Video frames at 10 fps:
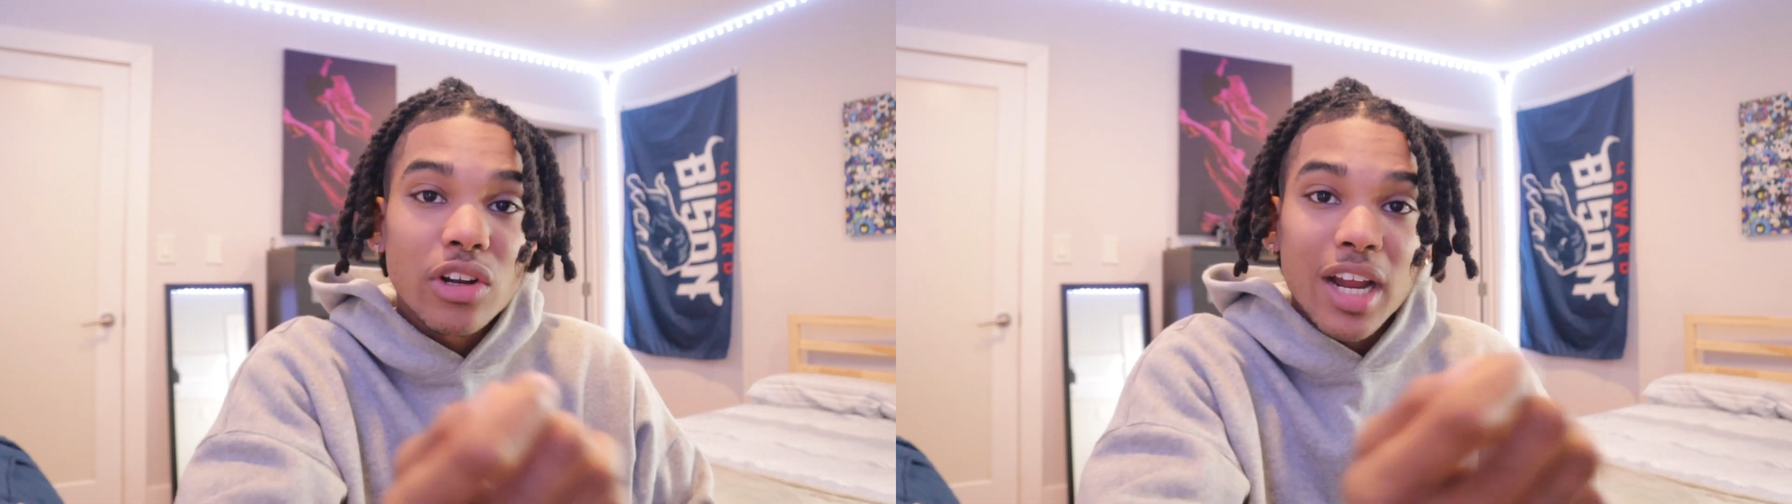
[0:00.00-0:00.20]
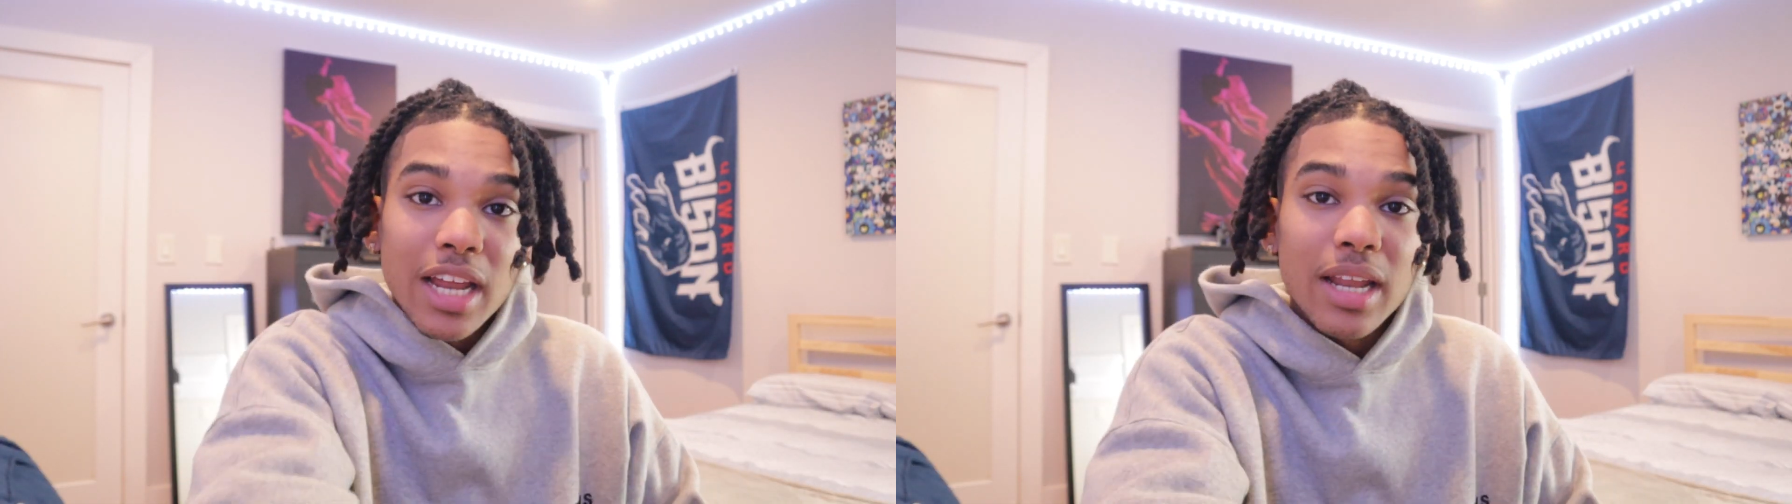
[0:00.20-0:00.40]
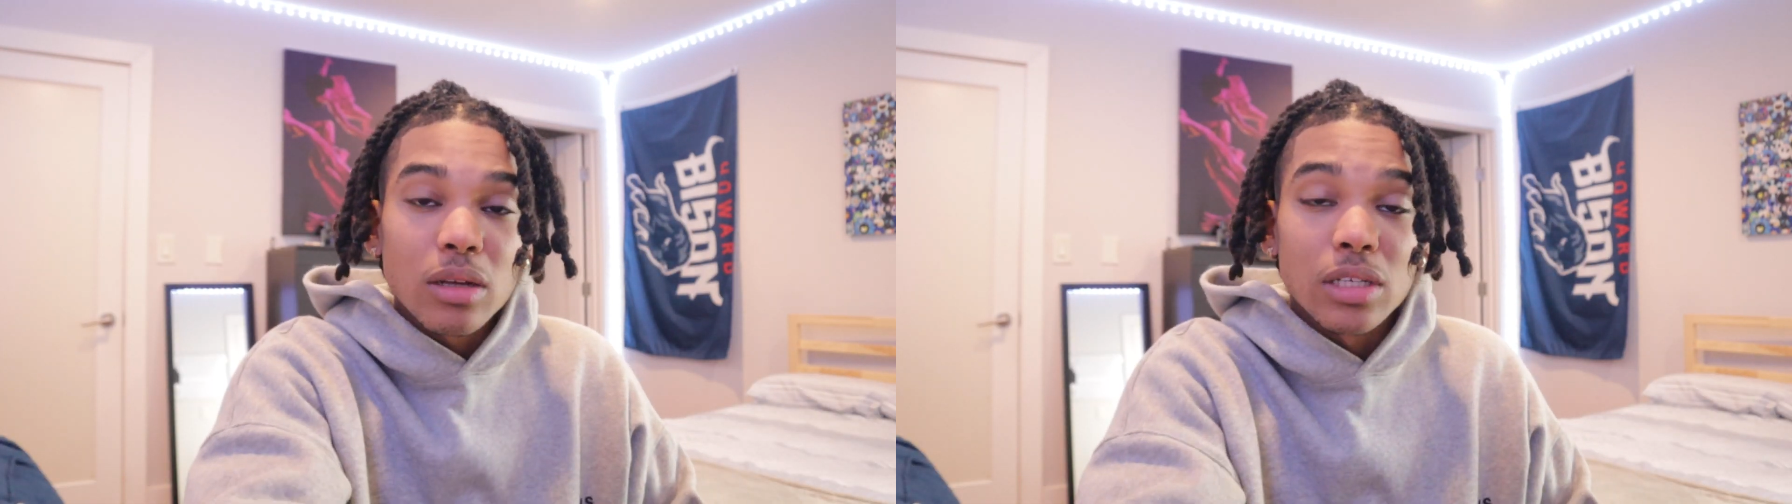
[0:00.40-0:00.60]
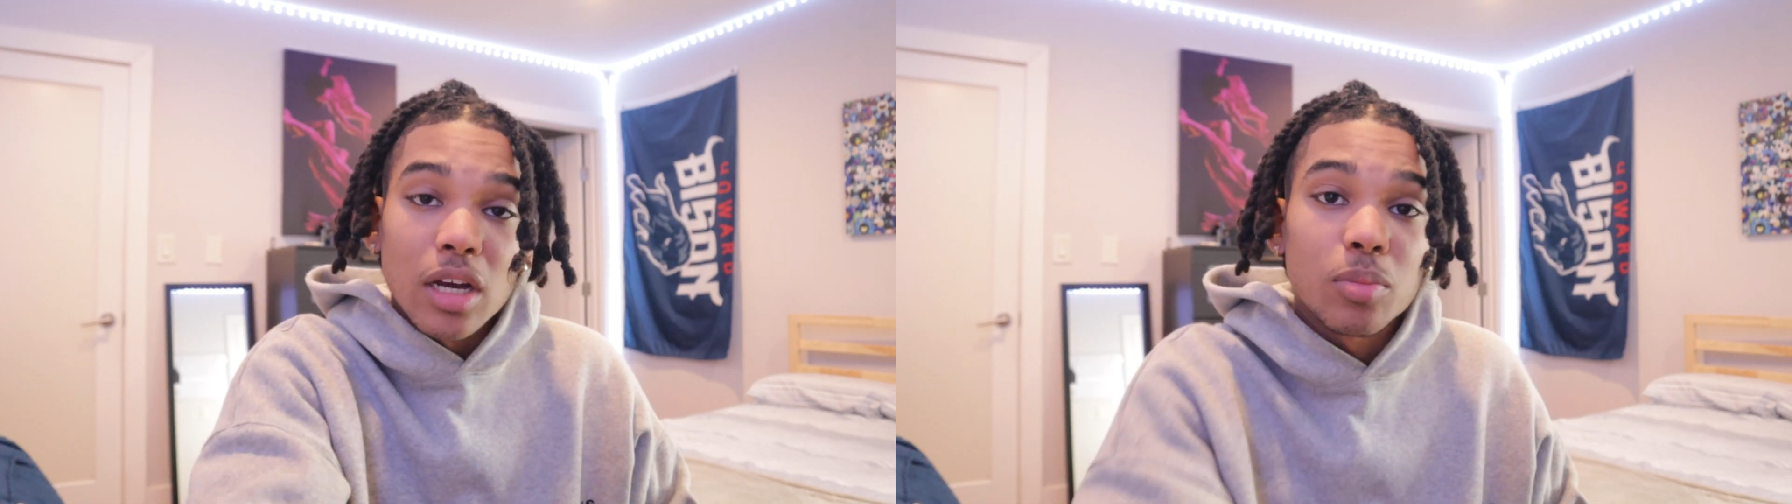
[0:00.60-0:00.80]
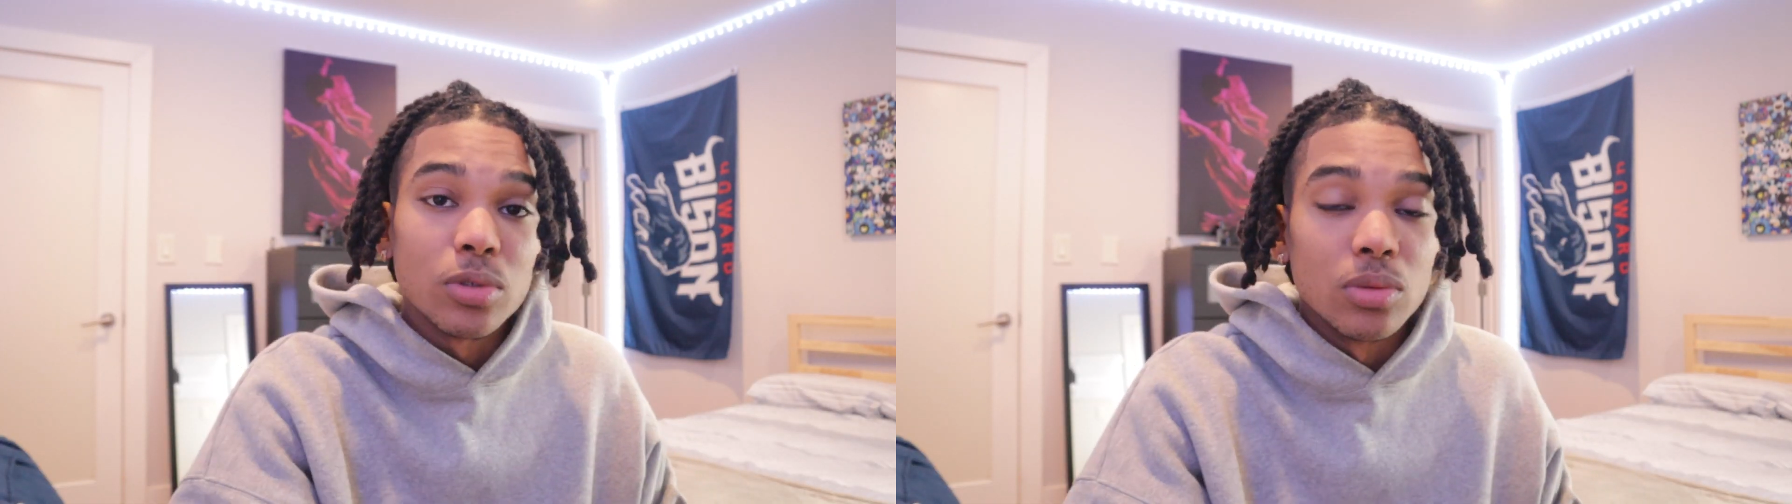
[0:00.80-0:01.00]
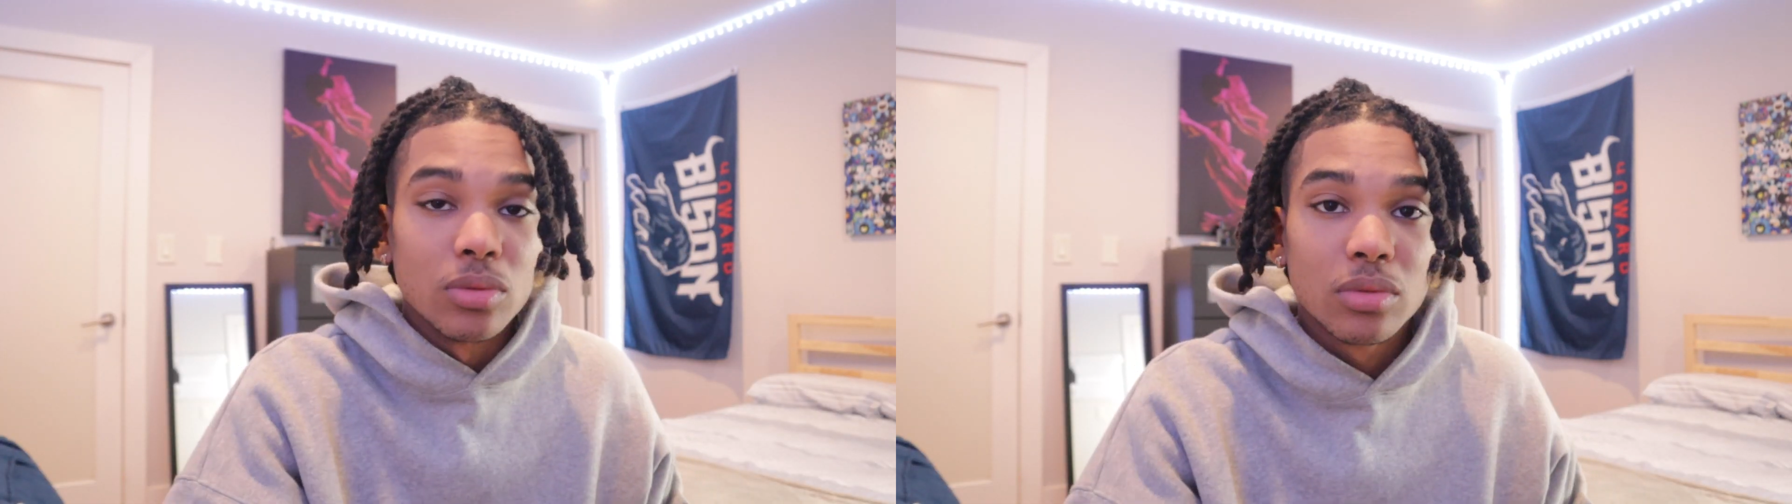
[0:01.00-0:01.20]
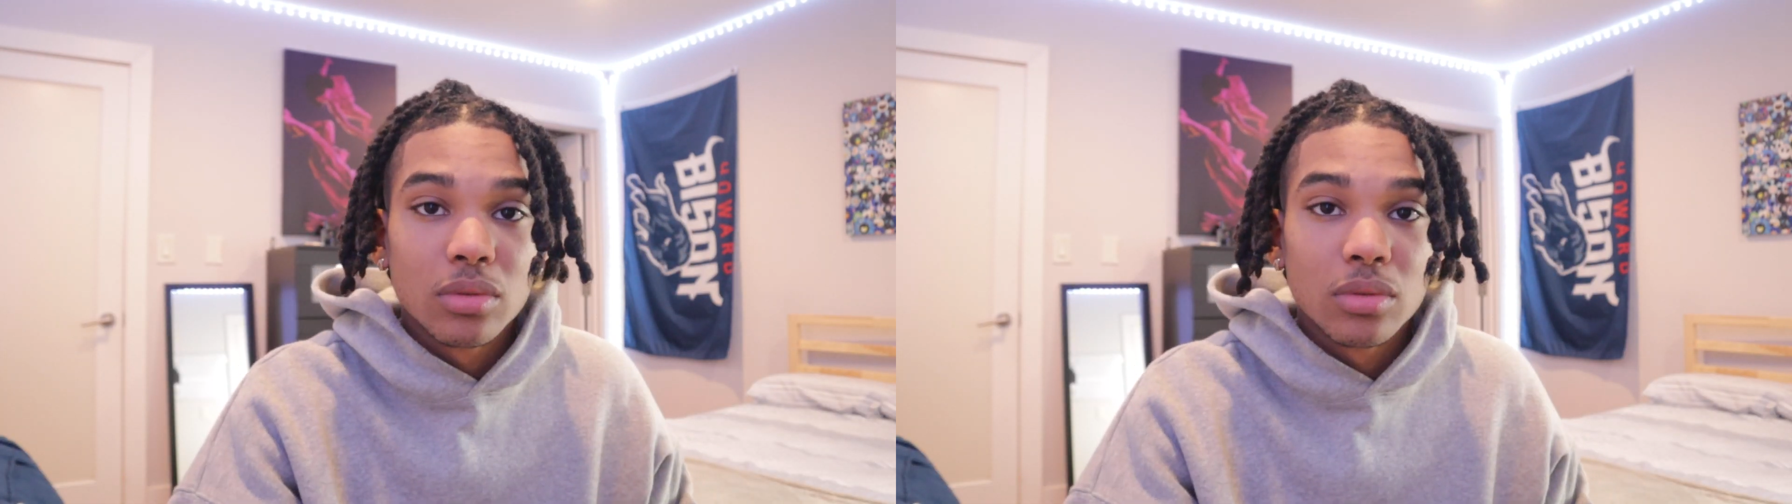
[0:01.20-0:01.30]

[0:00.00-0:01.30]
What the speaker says: their hand out to help you.